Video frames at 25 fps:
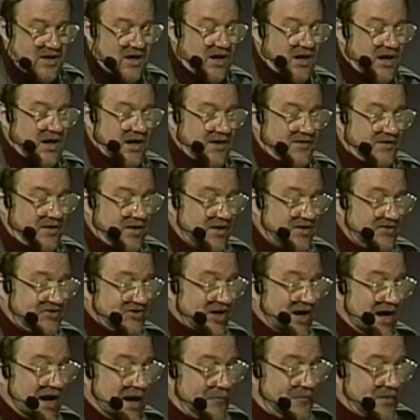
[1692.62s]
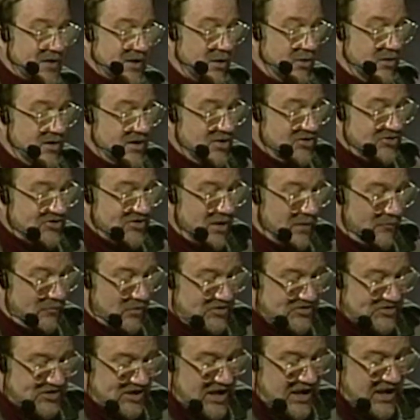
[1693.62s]
on top here, here's number
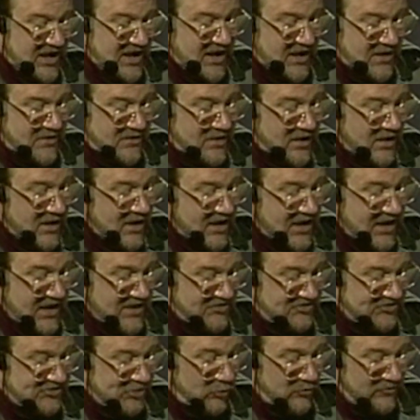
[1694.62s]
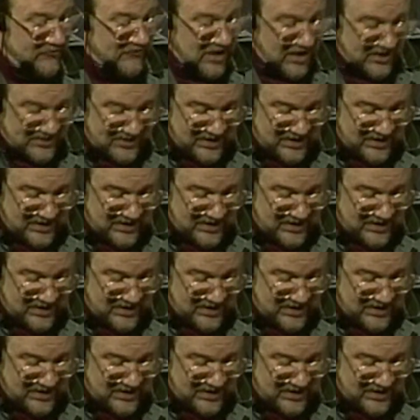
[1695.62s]
10, and so we've got